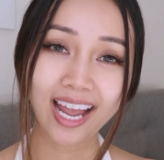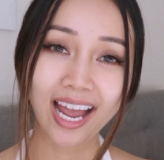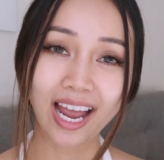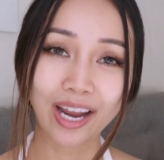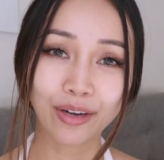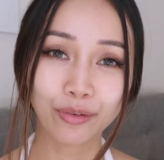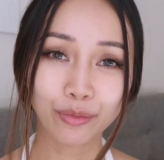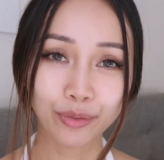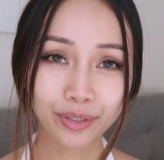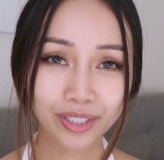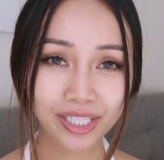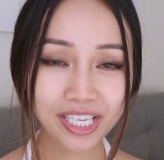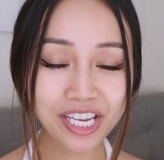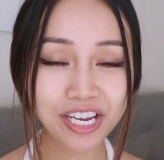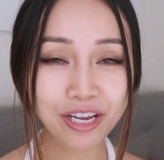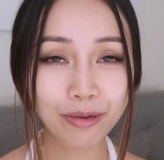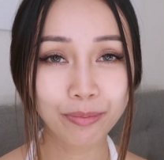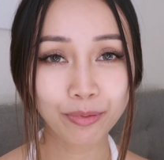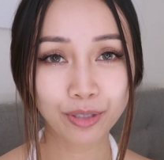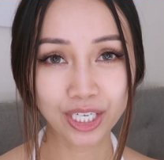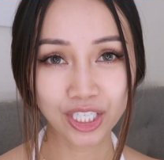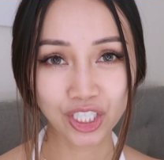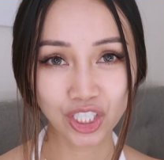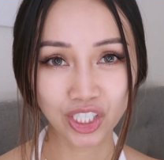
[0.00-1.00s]
I really
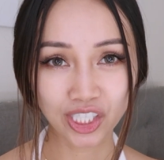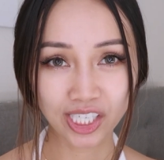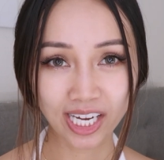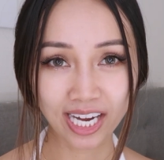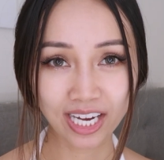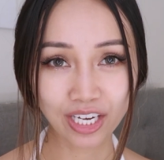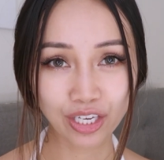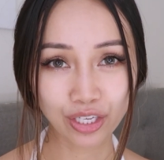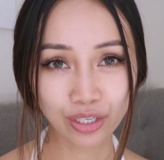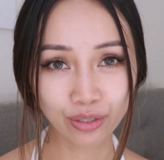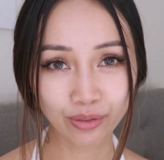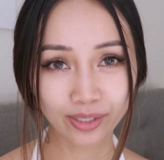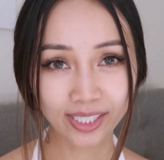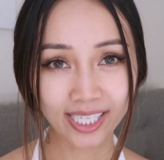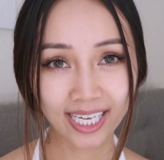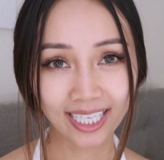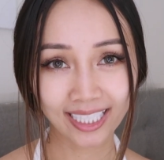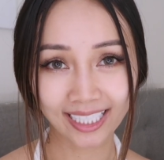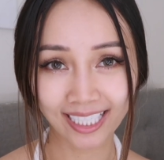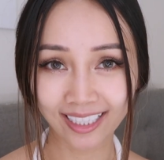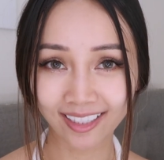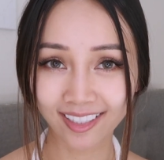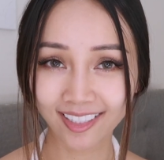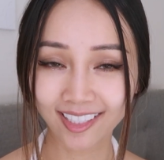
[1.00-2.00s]
appreciate you
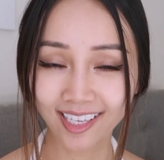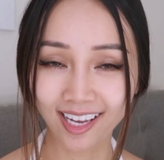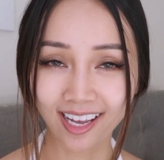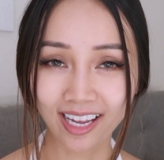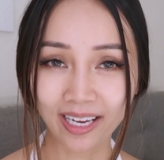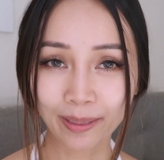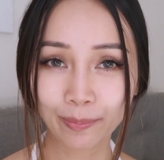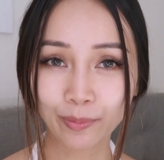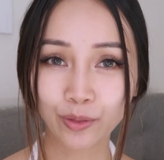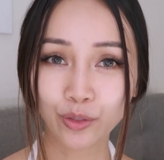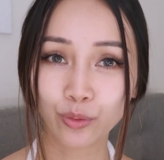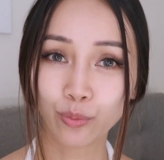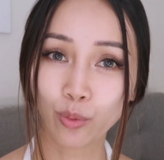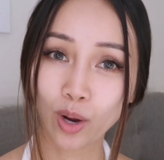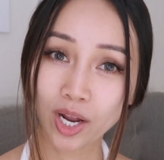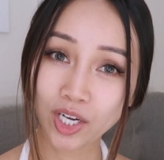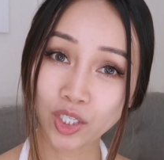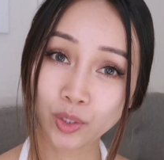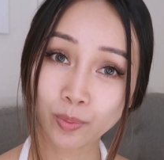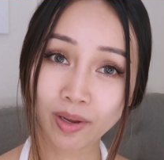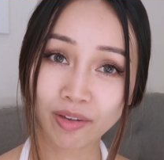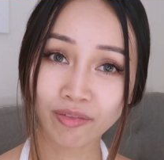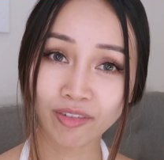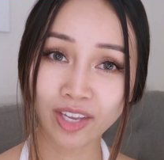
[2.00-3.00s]
taking the time to
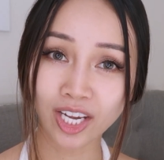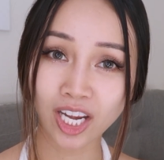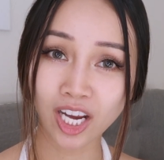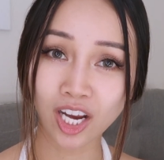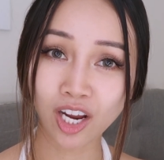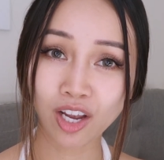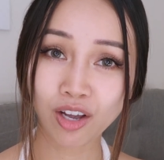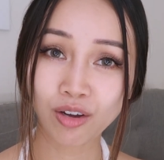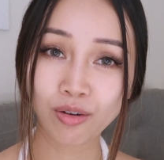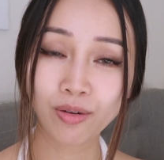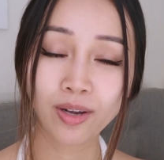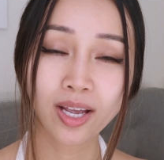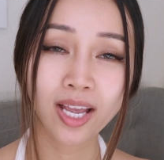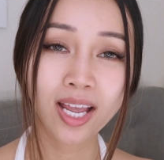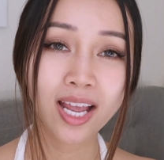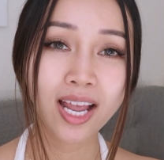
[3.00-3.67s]
watch my video,